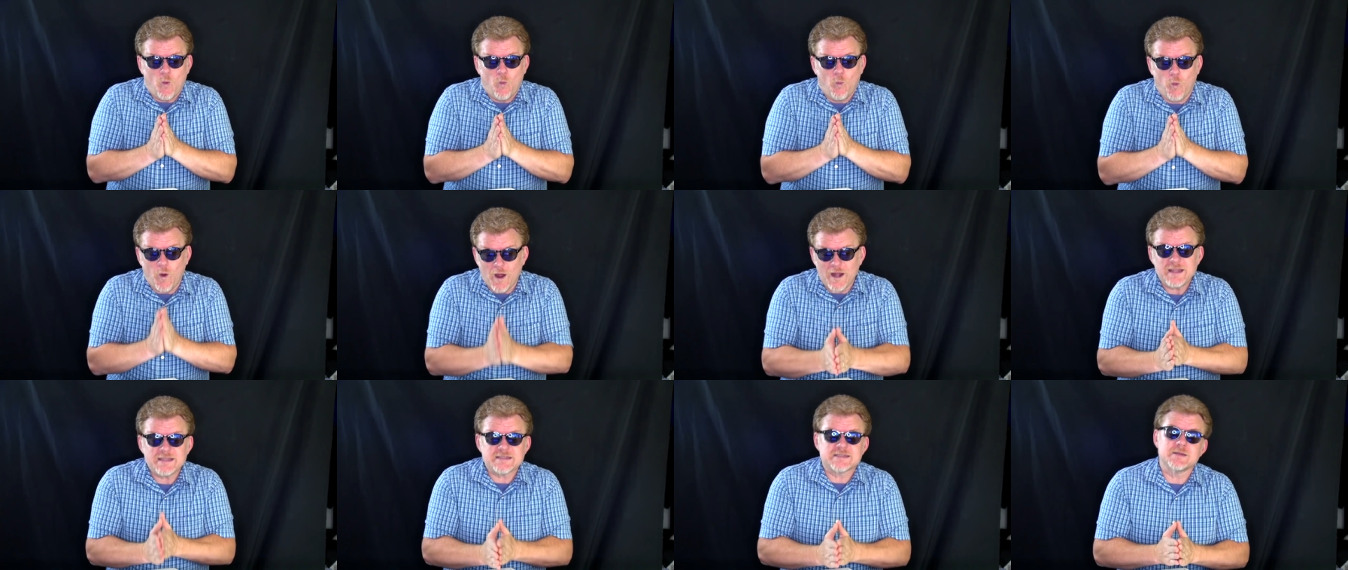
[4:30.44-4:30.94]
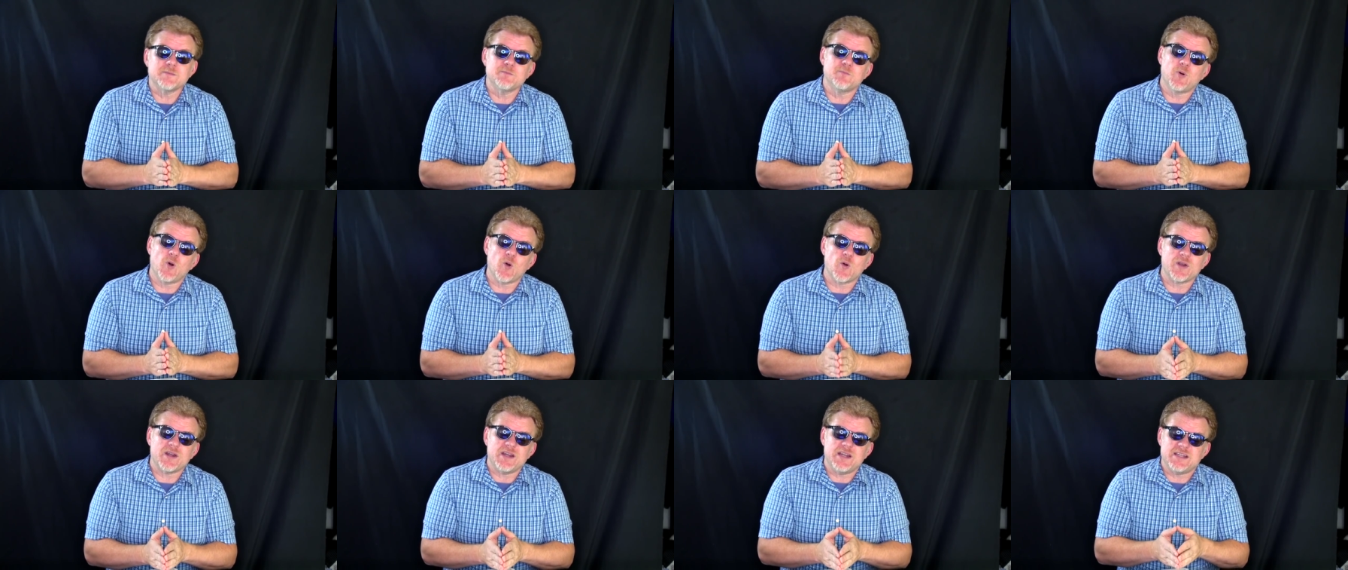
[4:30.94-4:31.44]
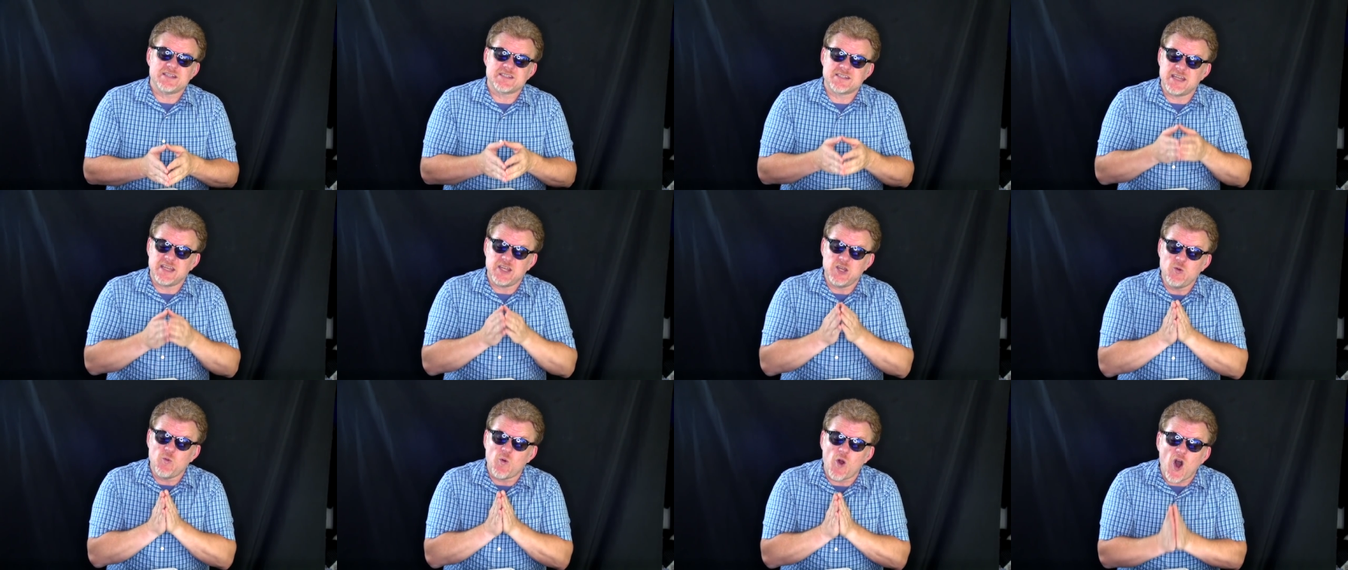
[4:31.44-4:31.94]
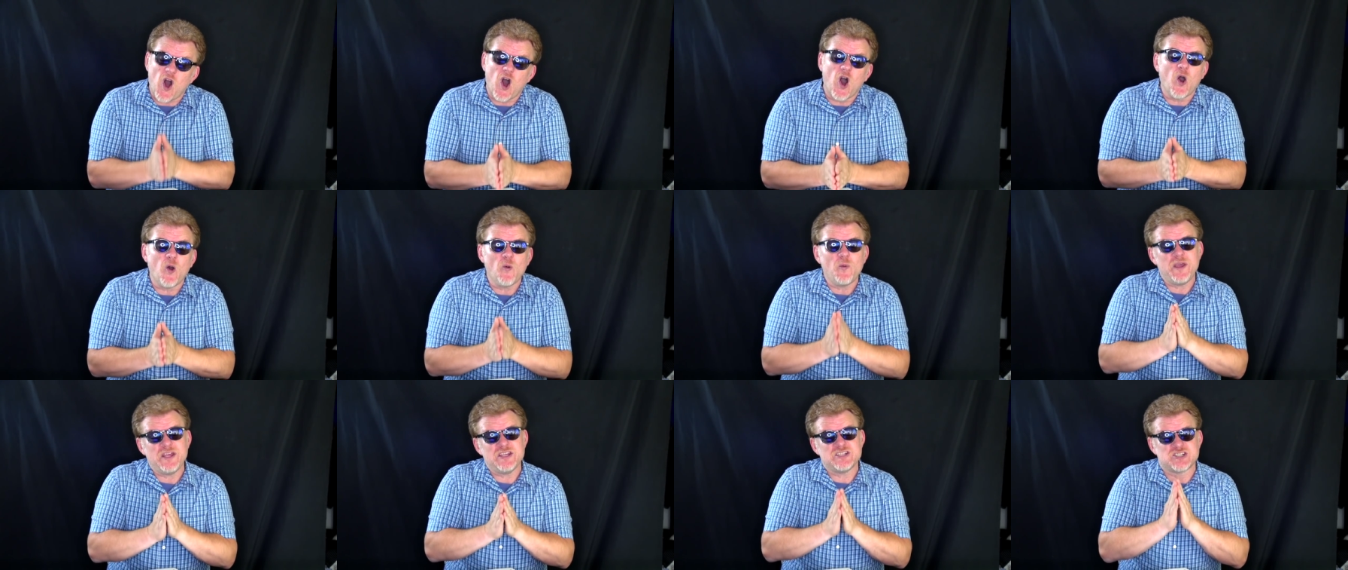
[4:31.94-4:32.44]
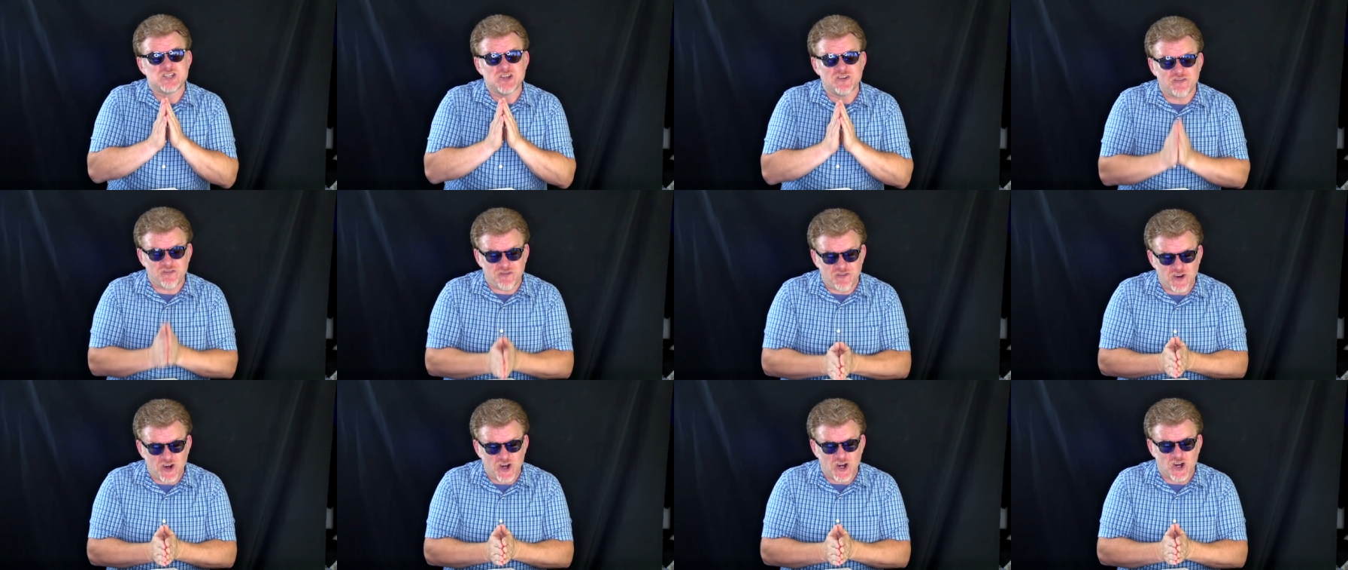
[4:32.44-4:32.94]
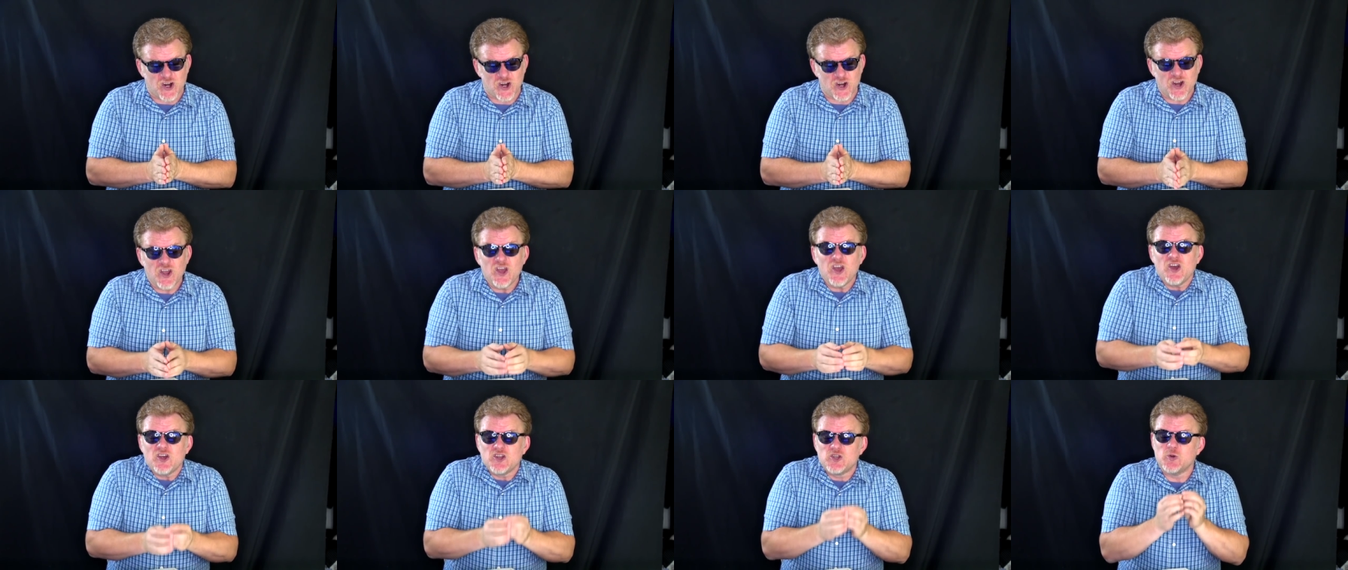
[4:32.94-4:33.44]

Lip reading: What is important is that you always defer